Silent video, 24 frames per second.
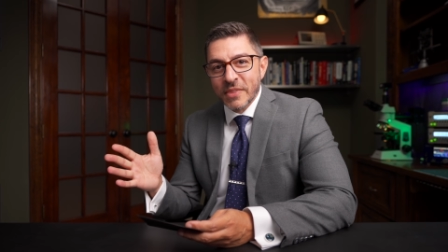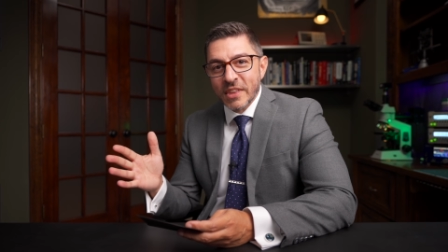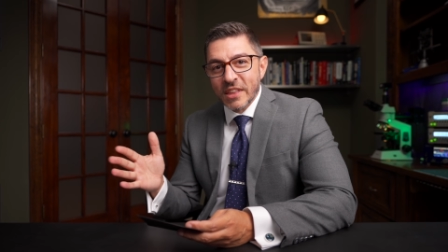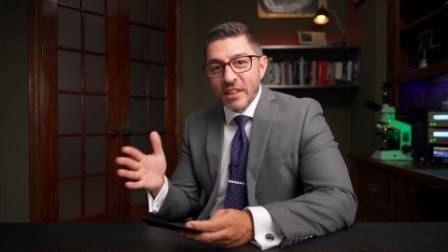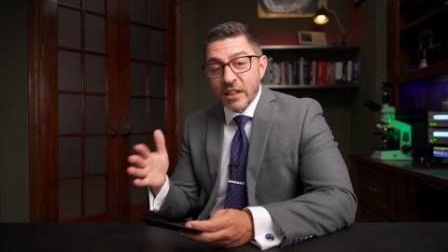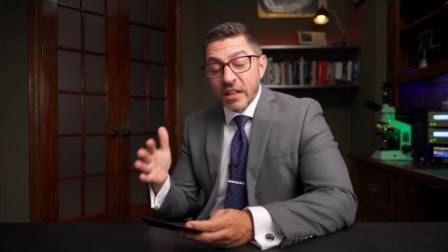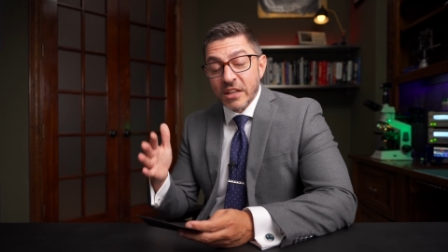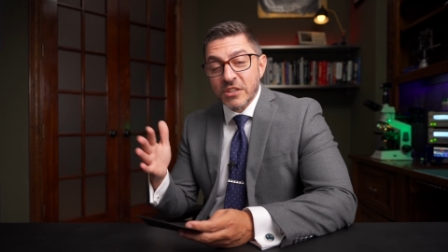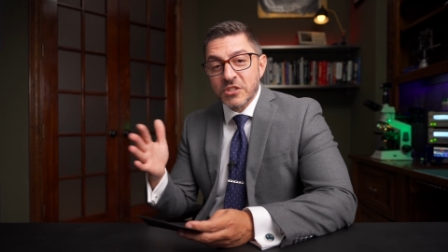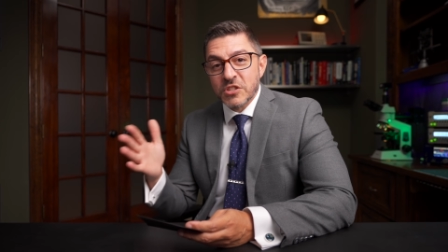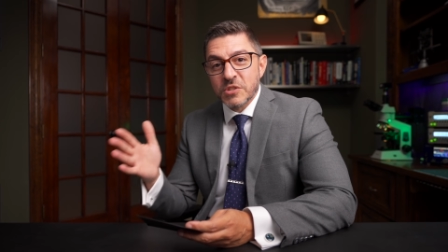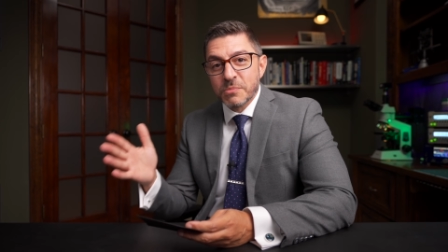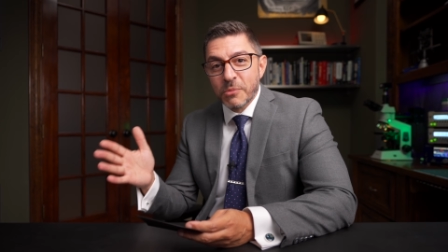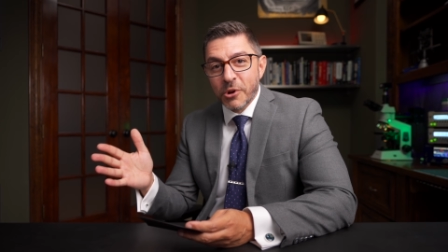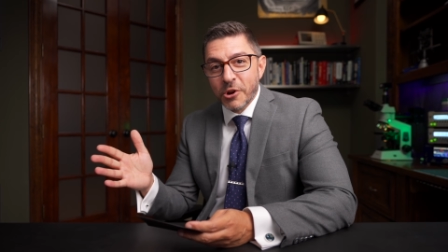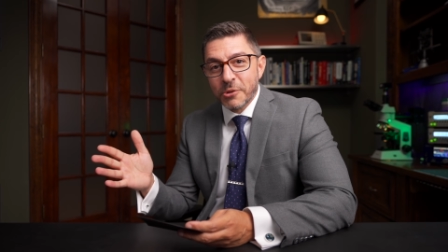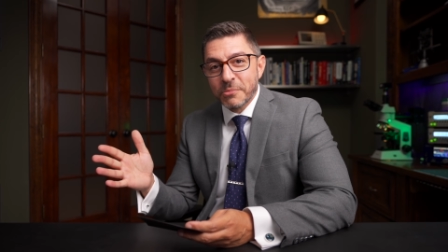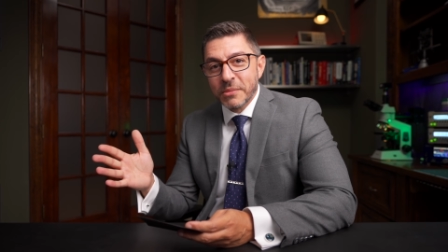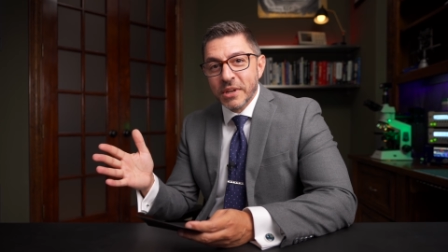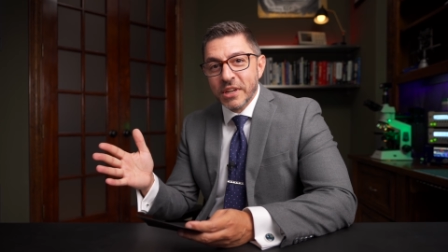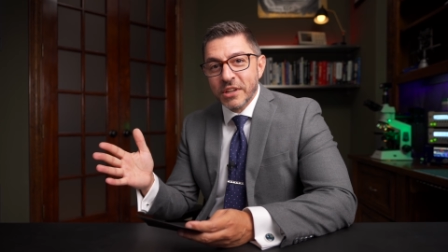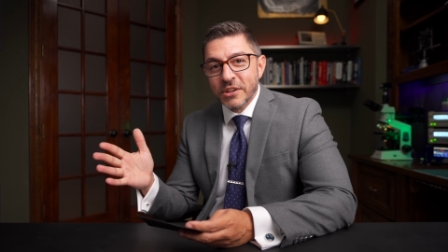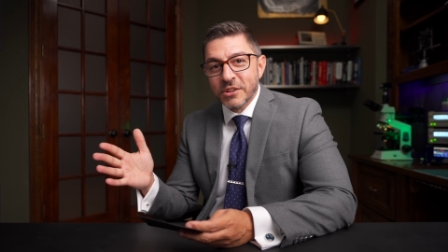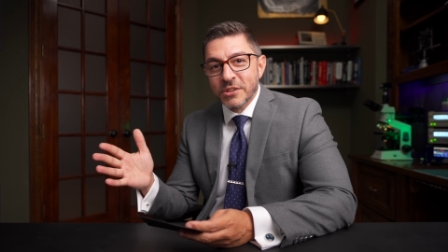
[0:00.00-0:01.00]
like smart
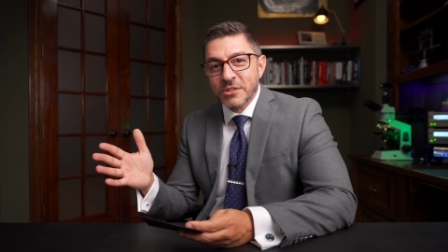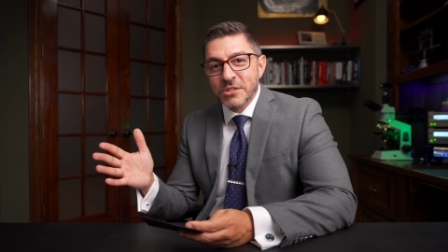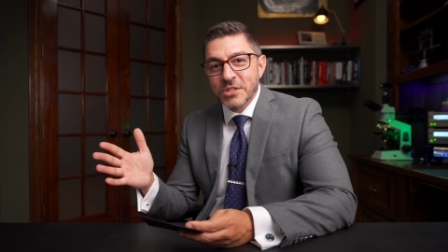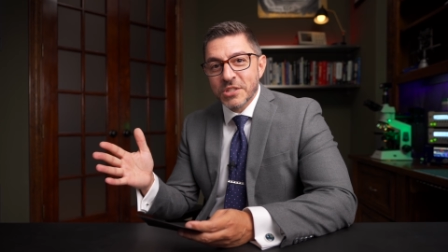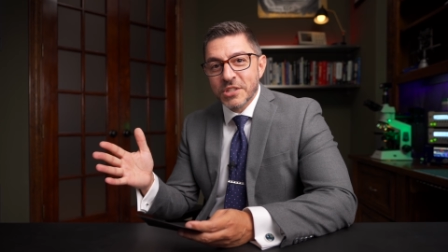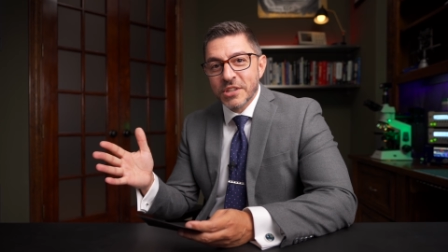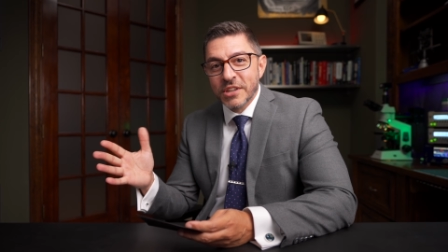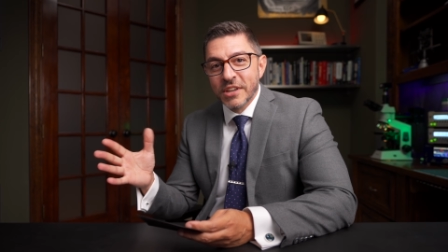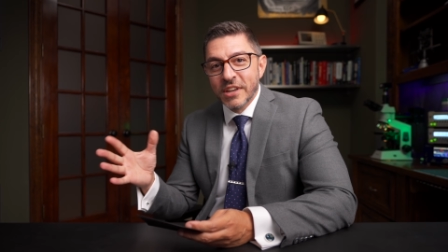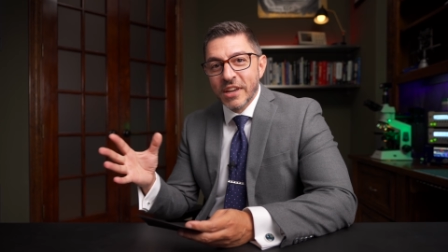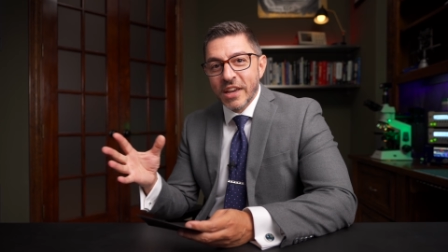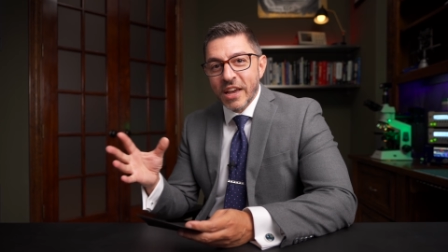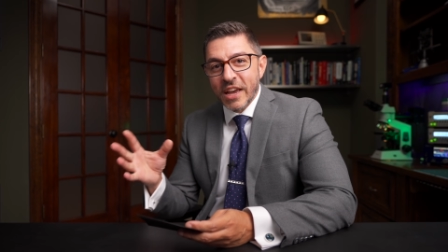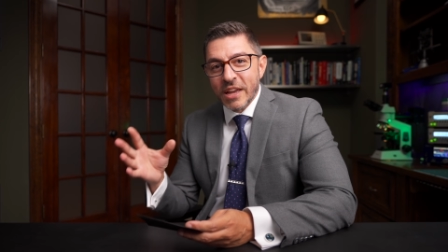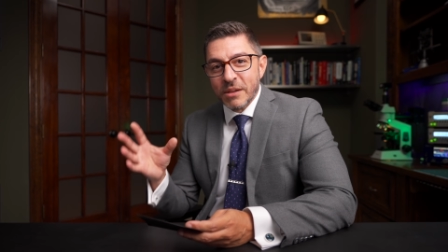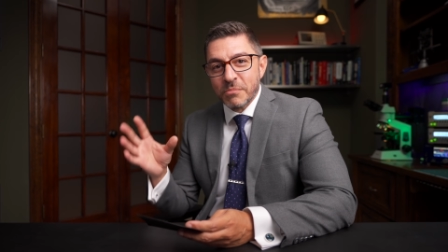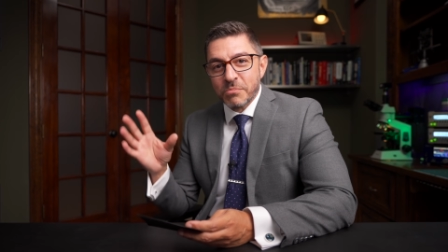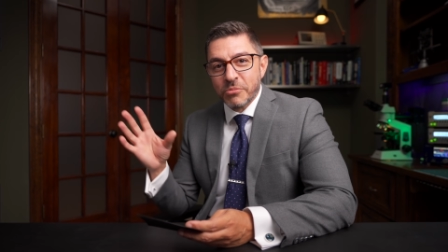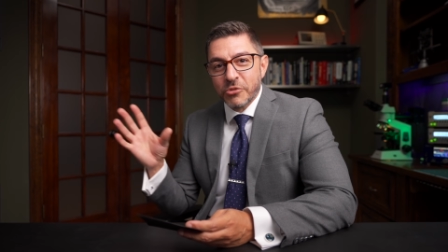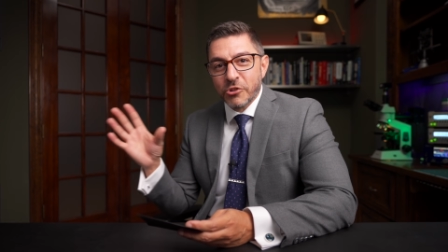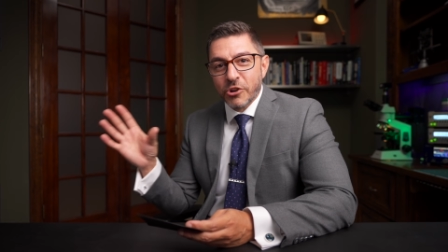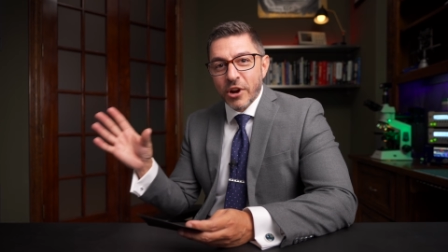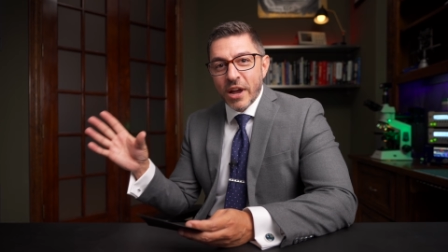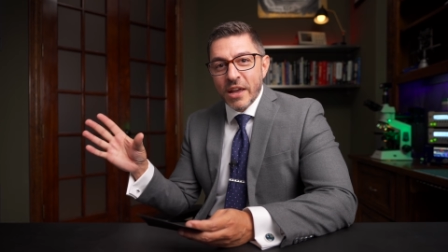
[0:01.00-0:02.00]
meters and
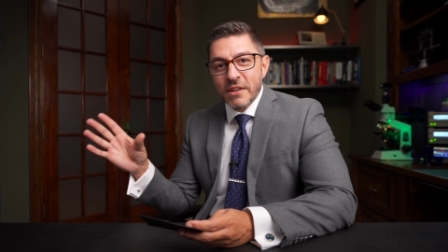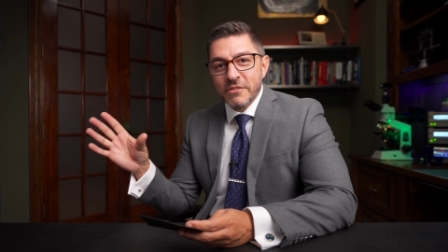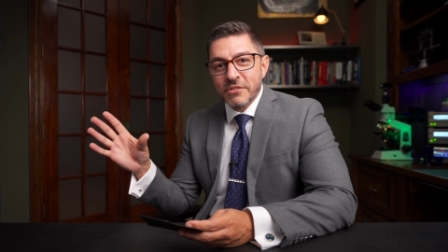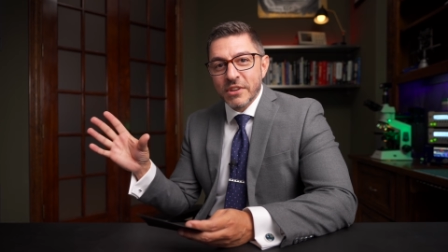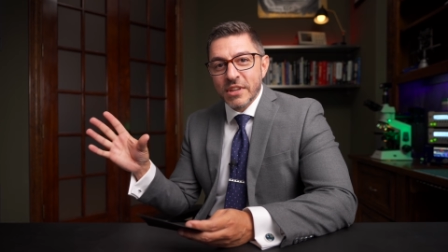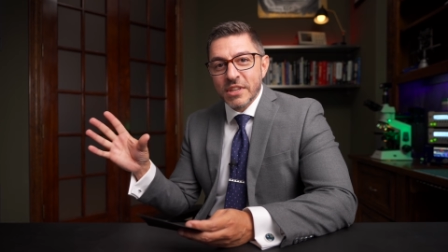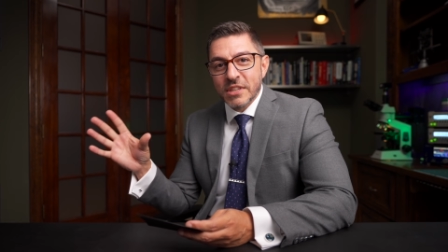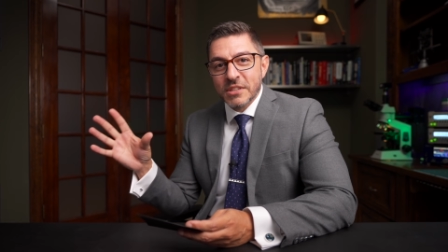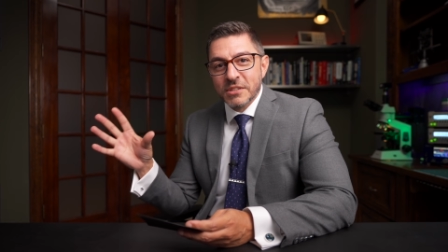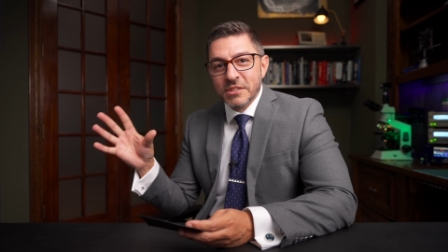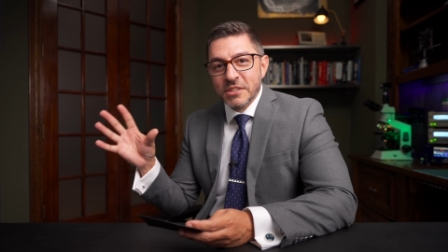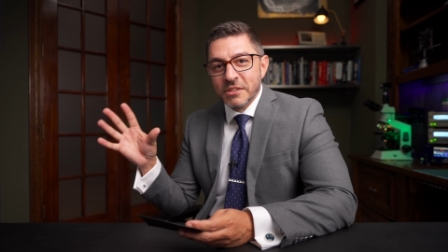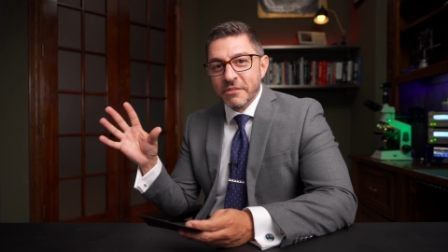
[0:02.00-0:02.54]
private